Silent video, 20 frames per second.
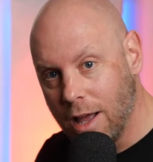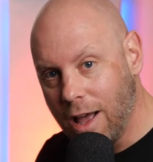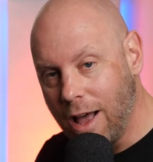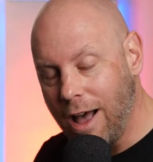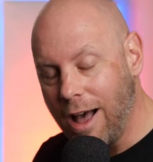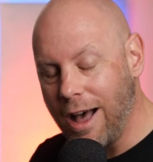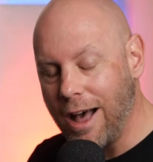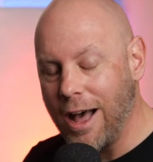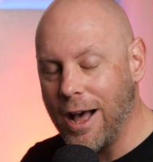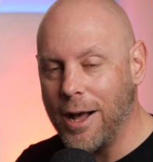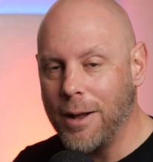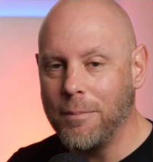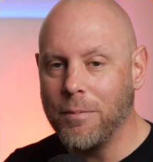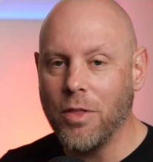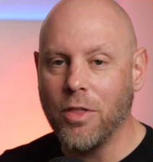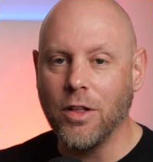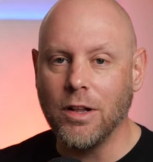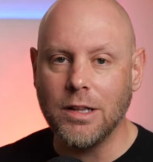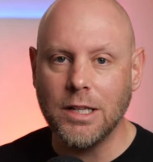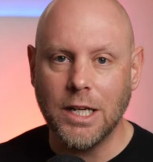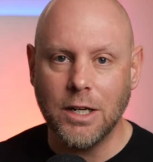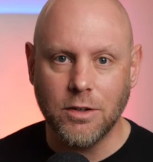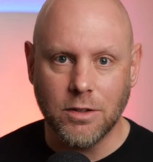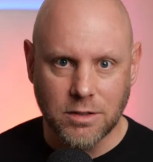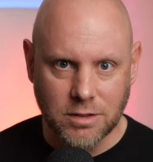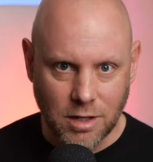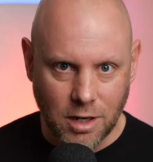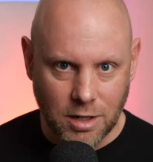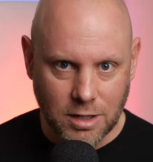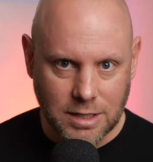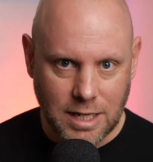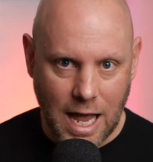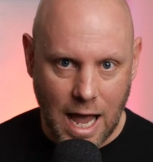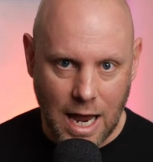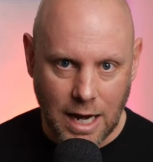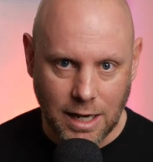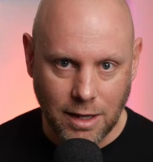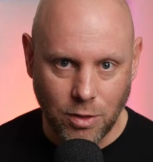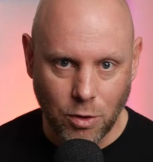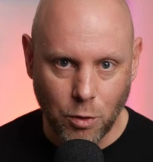The Lyrans are
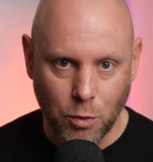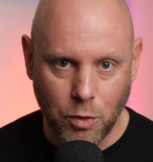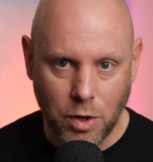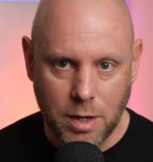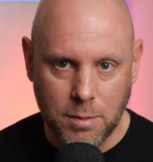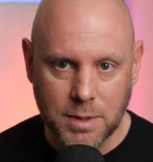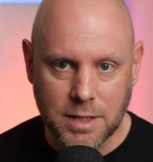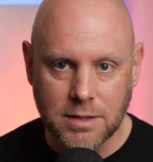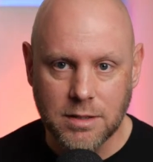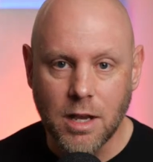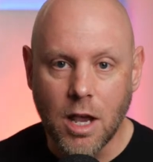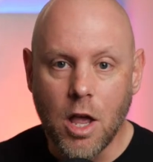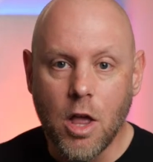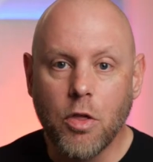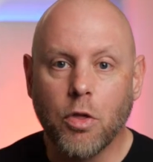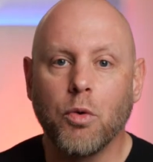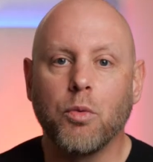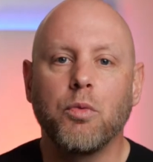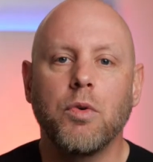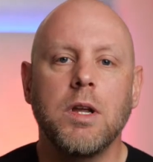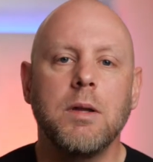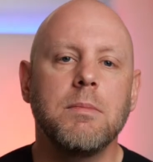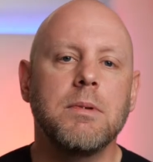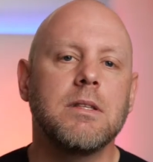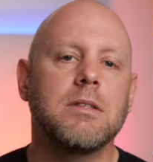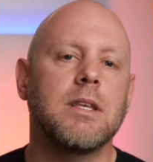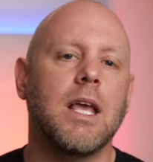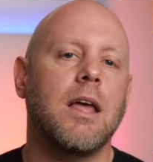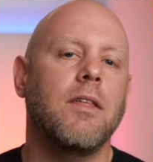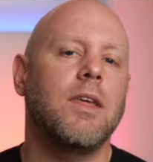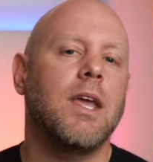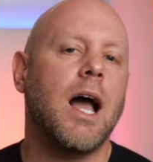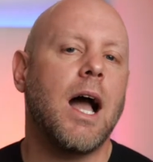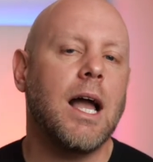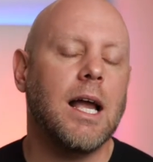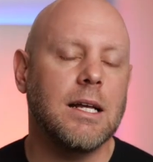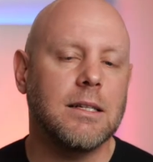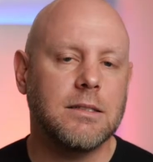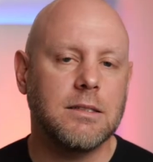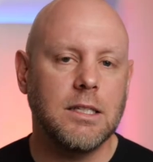attacking the Remans. The Remans and the
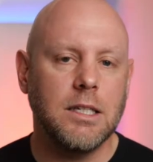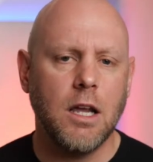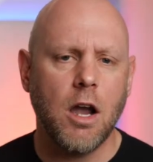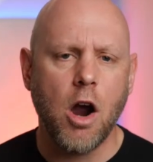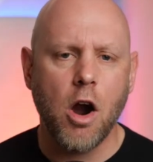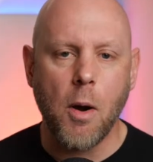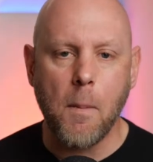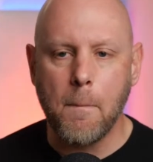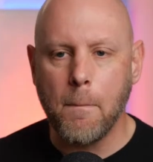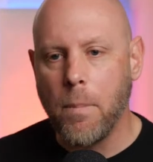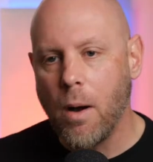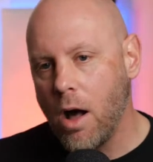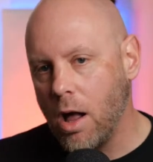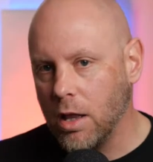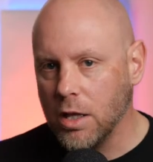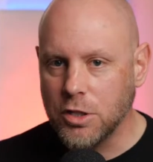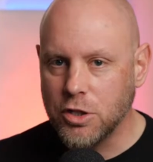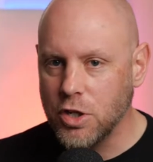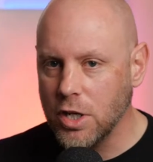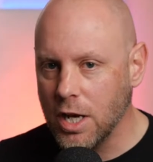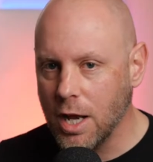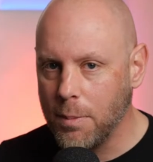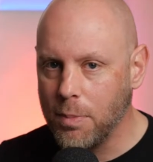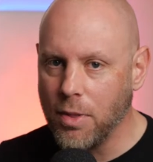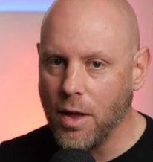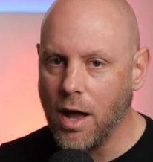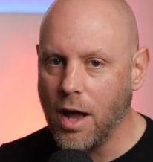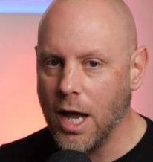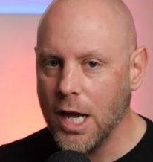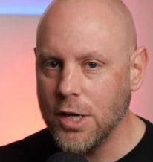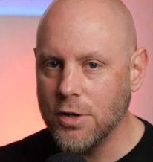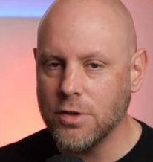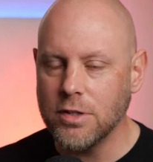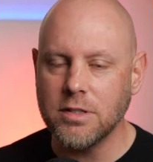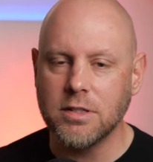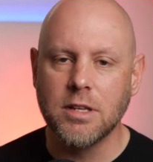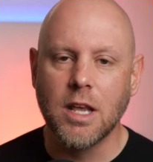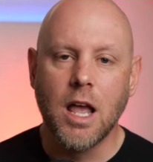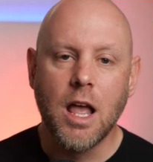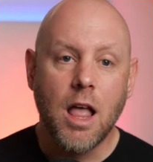ISC are polishing up the
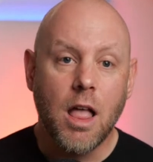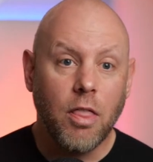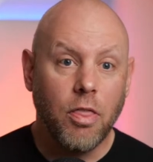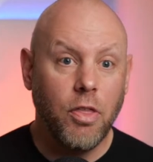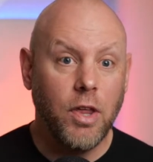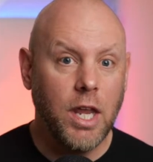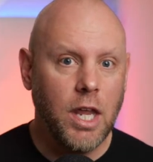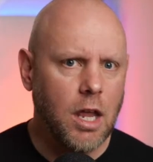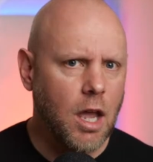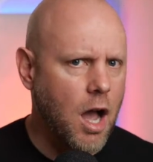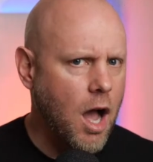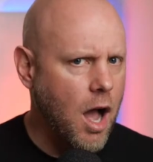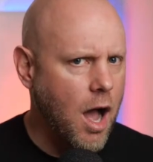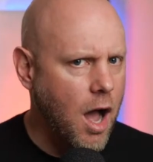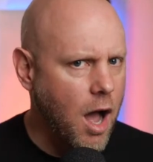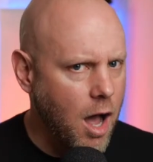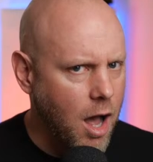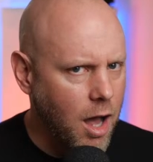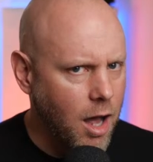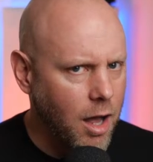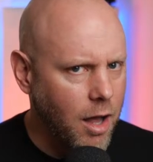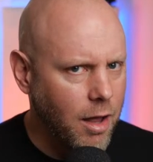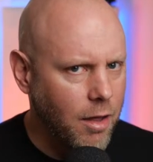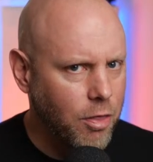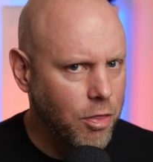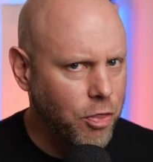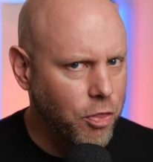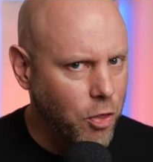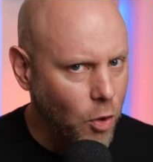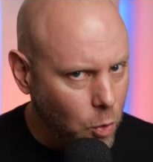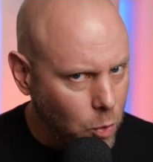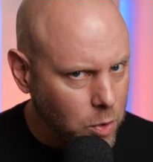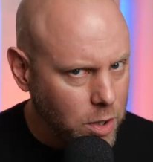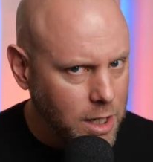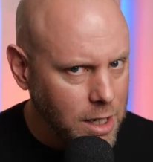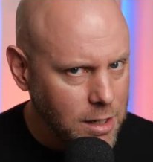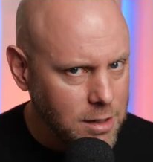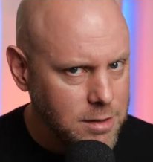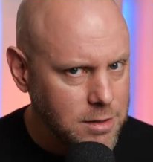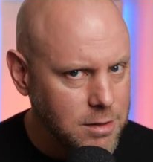Hydrons. The
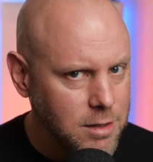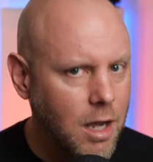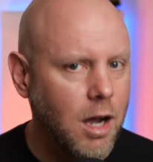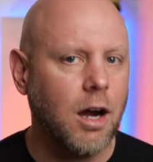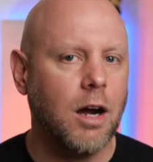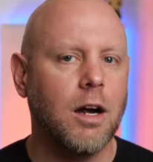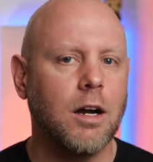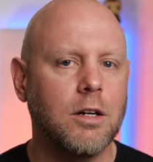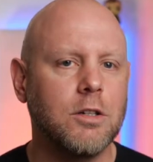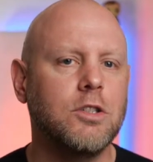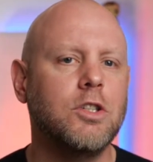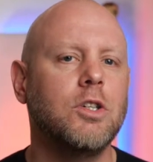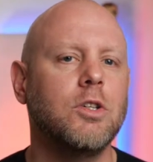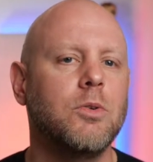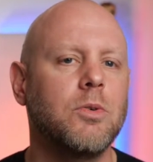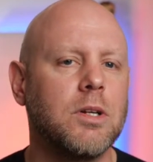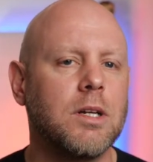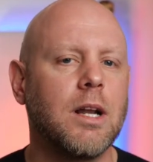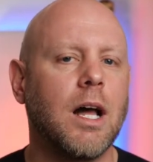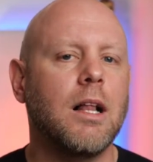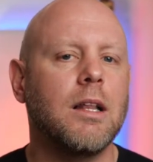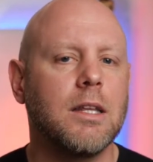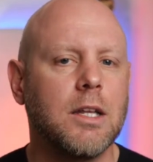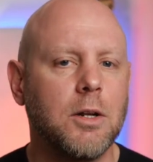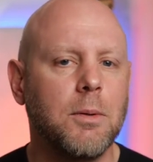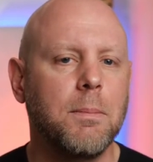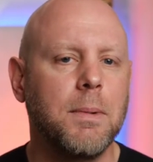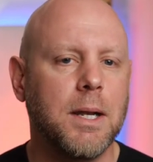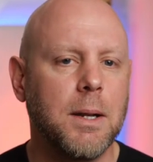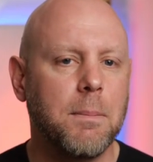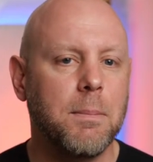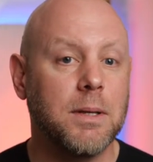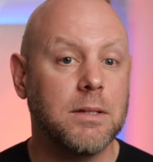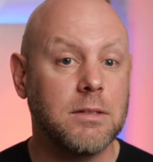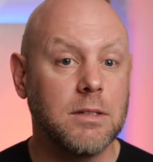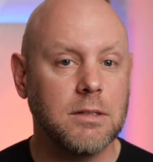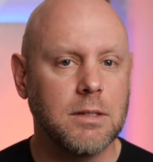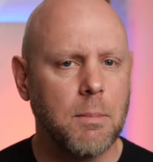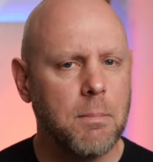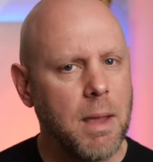Tholians are doing a little bit of
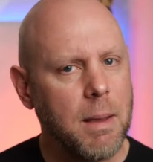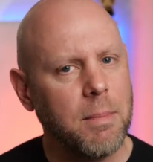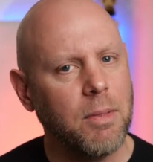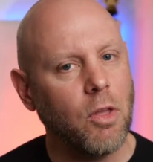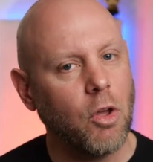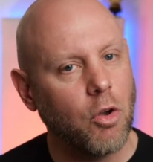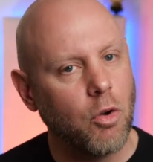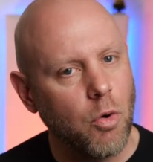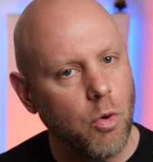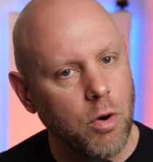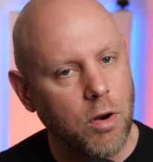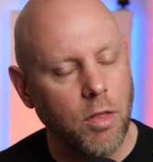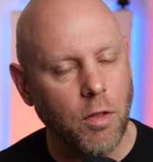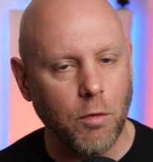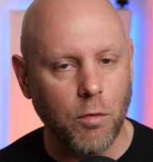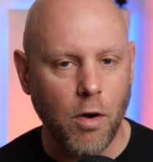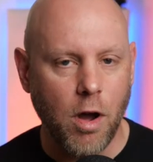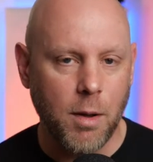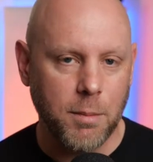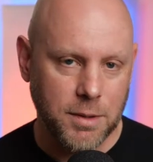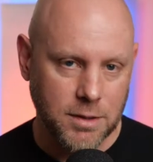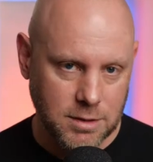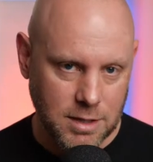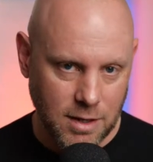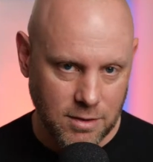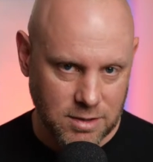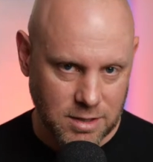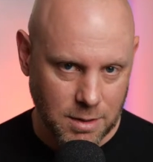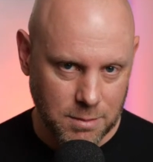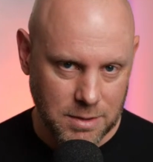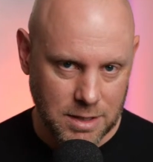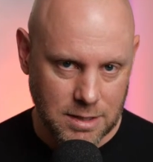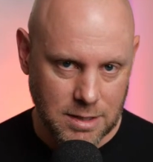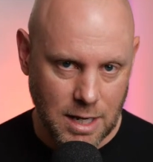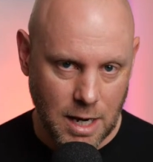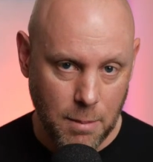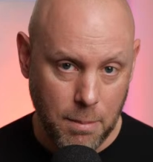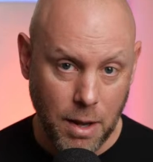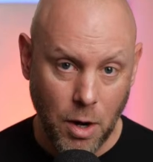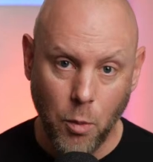business, and maybe the Gorn and the Romulans have something to
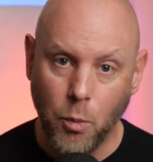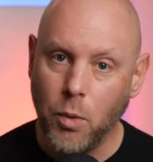say about it.